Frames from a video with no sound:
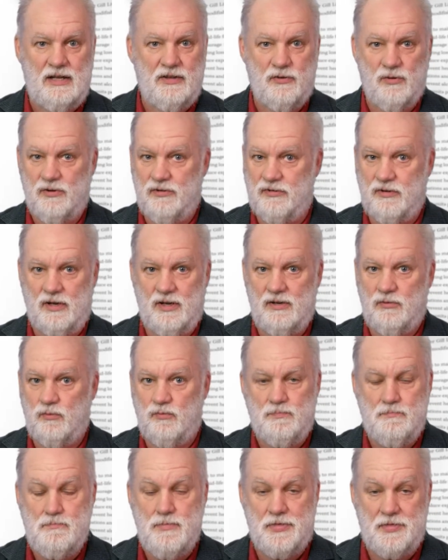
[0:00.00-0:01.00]
There was
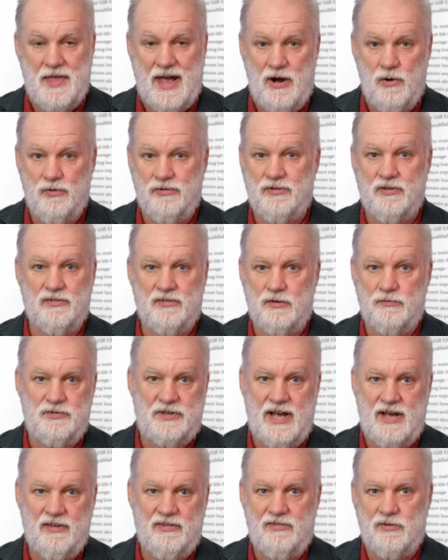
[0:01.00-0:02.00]
thousands of
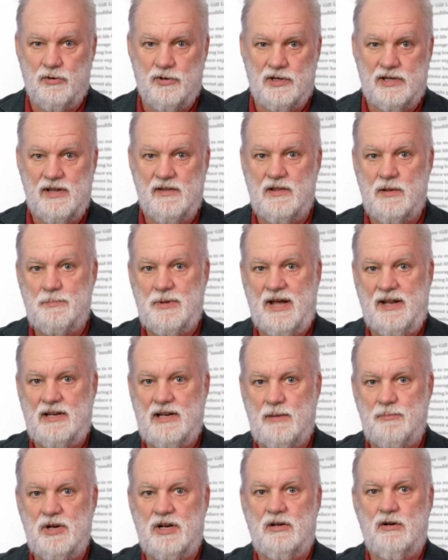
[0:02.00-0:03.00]
deaths early in the
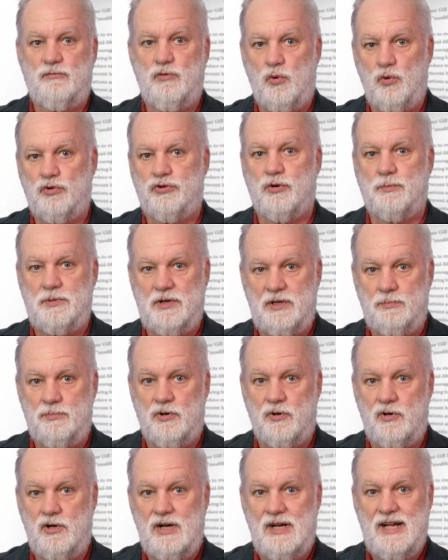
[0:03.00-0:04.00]
pandemic of older
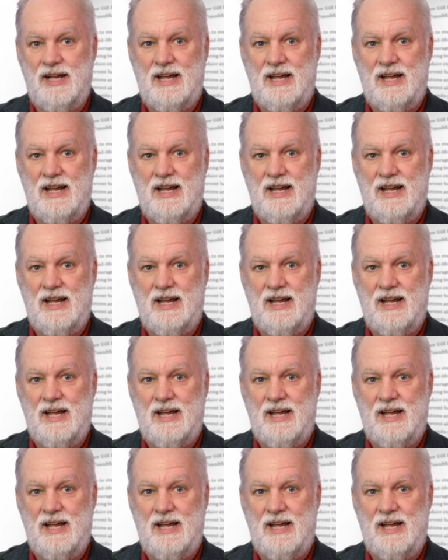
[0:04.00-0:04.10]
people,